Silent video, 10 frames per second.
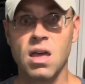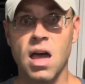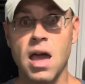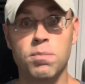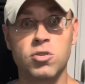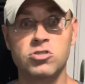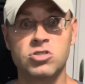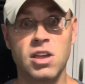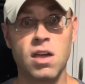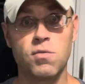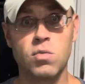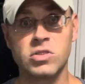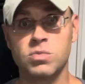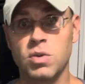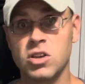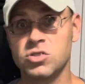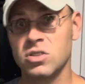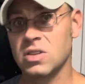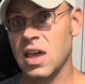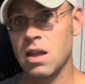I appreciate everyone's
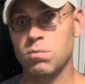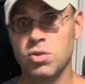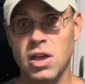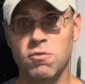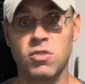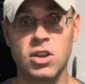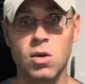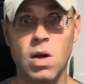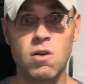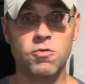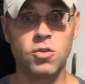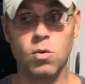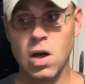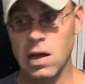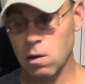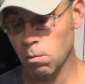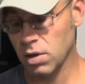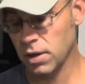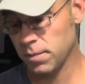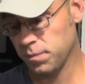patience. I hadn't put a video out for a while,
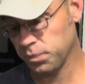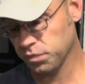but